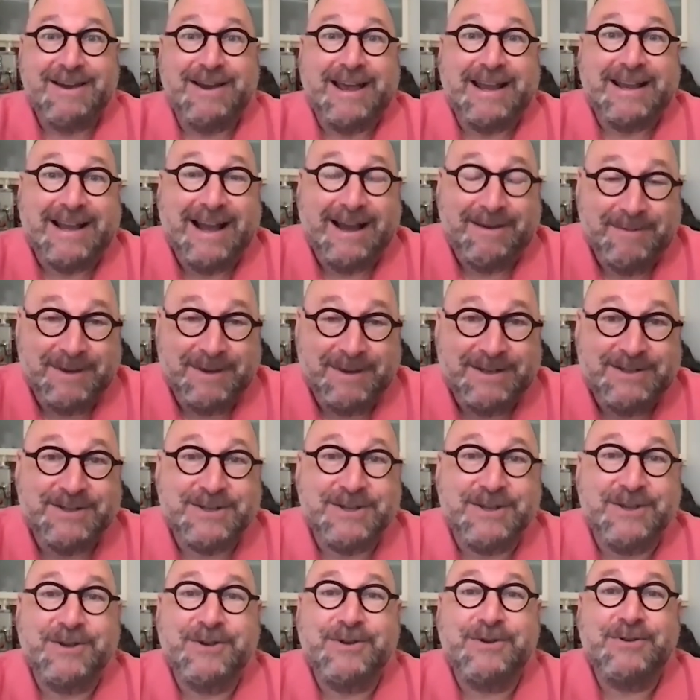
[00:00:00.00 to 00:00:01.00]
coming
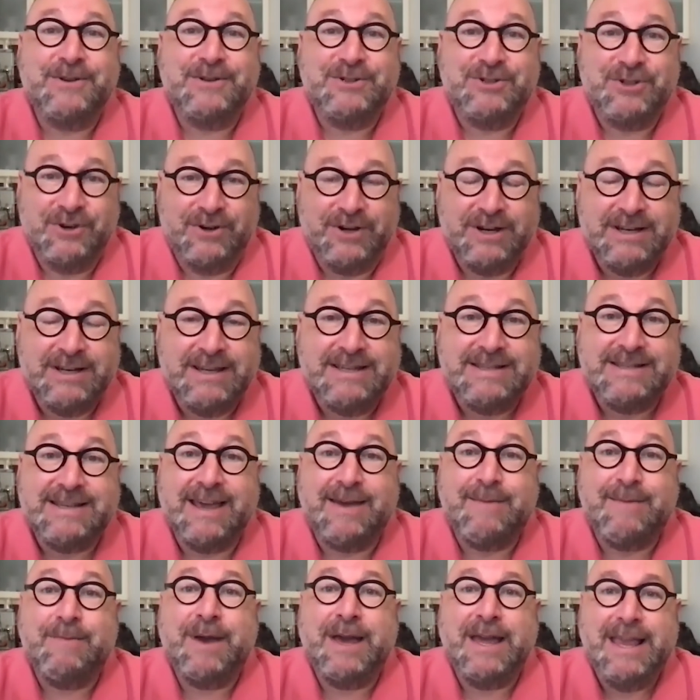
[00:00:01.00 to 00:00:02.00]
to you during
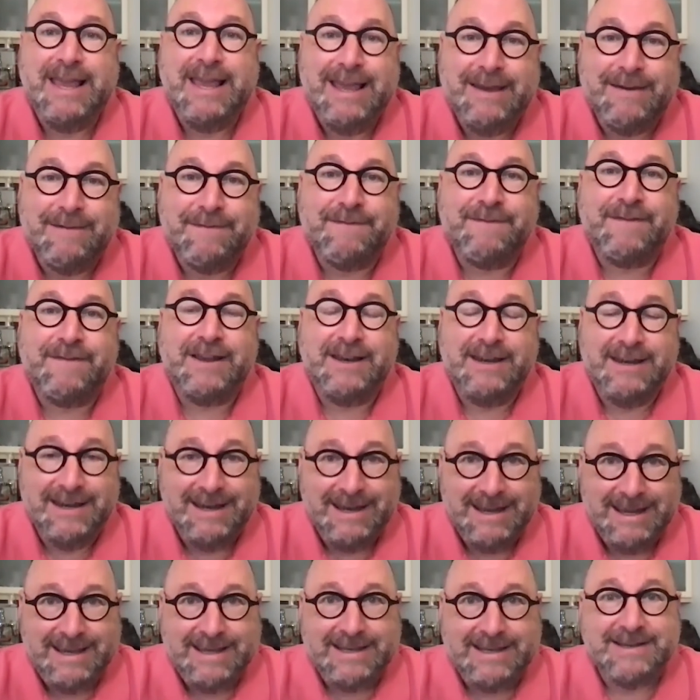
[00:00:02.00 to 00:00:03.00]
December if
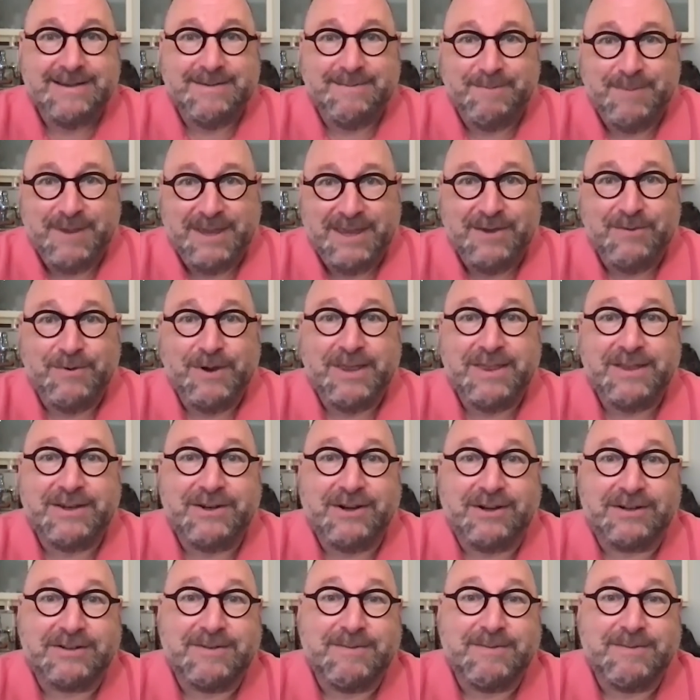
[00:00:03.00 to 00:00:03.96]
need be, whether Dr.